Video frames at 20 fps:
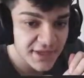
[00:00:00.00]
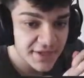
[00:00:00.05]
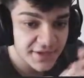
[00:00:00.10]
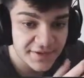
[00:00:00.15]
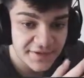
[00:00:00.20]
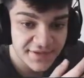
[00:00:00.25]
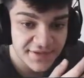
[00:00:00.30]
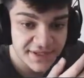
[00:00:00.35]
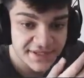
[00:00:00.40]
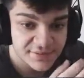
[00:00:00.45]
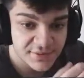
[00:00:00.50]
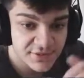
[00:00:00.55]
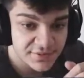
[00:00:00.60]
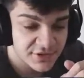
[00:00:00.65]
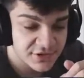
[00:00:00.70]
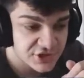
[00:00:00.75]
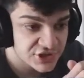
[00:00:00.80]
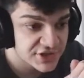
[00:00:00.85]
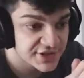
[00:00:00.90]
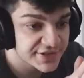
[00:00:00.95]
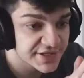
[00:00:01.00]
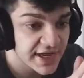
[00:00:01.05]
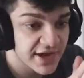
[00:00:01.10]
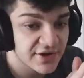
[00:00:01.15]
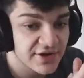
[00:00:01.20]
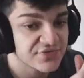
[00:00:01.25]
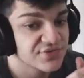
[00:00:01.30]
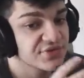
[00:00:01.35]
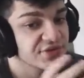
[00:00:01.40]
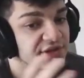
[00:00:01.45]
That's pretty much it. Now
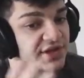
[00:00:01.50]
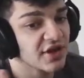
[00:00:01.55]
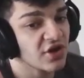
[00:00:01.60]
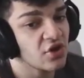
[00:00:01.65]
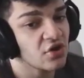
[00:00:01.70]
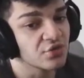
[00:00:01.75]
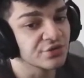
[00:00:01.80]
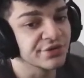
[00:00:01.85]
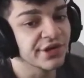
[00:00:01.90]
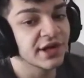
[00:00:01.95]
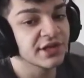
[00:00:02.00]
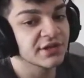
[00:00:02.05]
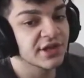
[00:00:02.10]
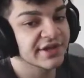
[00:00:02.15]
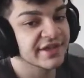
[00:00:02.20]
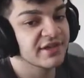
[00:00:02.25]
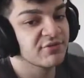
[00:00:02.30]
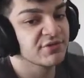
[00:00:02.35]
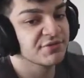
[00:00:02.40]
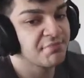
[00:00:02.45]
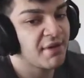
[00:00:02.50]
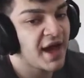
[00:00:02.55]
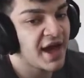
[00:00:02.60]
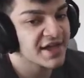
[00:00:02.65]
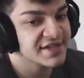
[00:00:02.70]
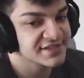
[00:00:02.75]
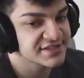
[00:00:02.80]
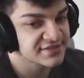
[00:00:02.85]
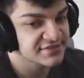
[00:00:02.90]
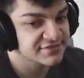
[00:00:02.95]
if you think, oh, you got lucky with
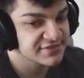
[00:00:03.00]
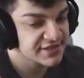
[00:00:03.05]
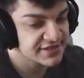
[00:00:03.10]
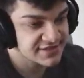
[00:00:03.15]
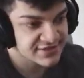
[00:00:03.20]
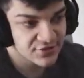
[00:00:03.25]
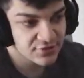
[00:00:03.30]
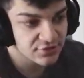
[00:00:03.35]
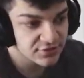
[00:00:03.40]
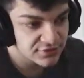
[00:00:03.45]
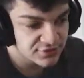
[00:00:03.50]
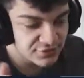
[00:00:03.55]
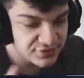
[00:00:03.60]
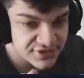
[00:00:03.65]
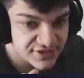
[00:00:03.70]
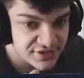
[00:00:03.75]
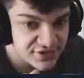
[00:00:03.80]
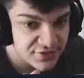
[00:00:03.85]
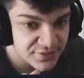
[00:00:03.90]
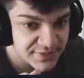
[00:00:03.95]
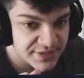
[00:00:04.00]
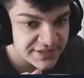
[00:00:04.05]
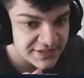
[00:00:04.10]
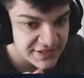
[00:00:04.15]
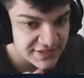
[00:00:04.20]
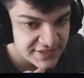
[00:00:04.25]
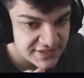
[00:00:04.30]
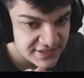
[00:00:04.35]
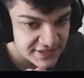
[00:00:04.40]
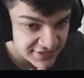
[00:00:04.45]
passive, that's the only reason you beat
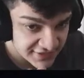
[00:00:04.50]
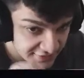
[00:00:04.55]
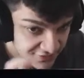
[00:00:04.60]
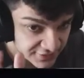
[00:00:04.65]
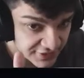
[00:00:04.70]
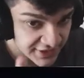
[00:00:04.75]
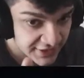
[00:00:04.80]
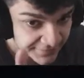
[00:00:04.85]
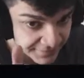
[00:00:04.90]
this thing, right?